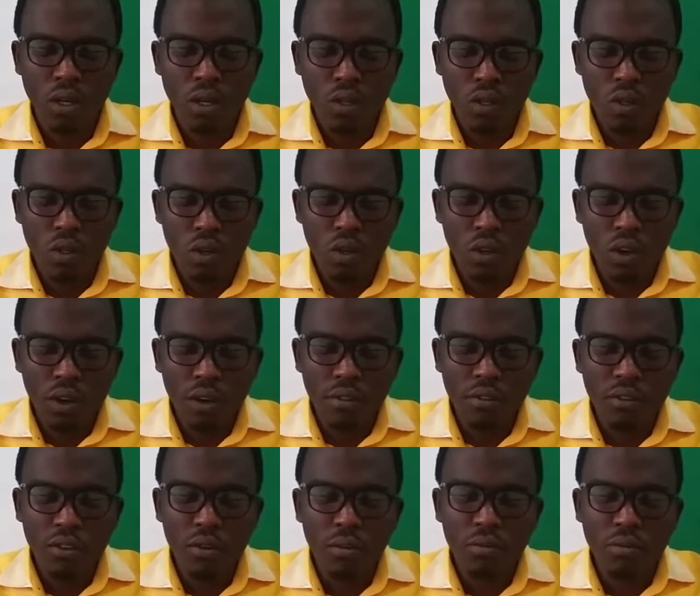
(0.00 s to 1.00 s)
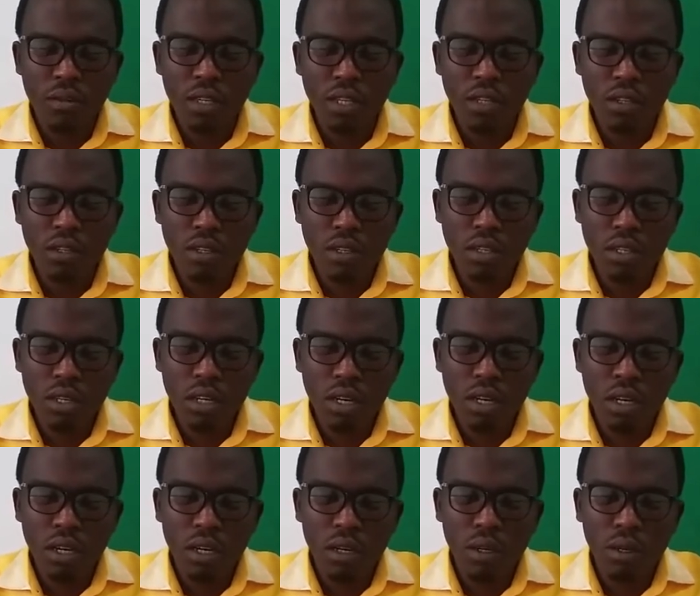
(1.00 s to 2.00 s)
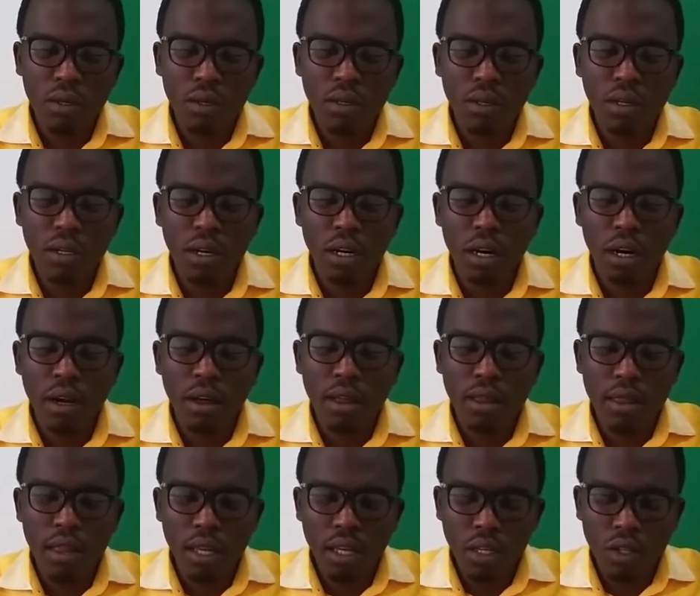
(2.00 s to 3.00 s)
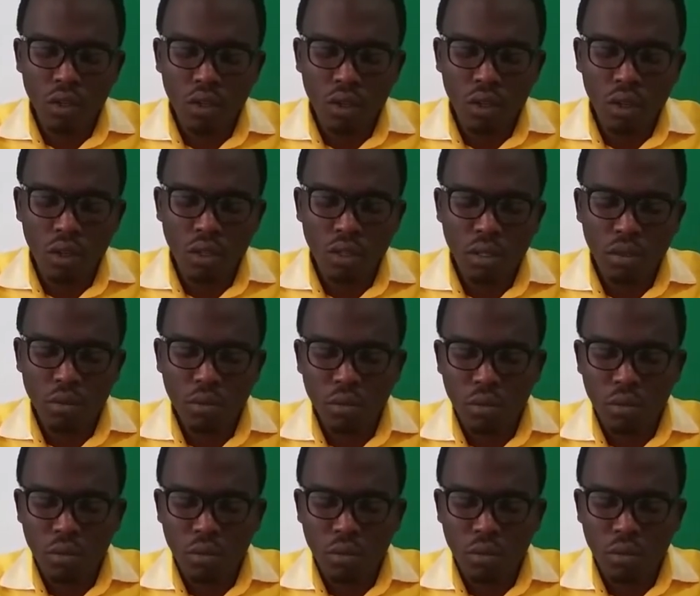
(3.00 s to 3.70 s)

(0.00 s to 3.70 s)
So from this thank you note,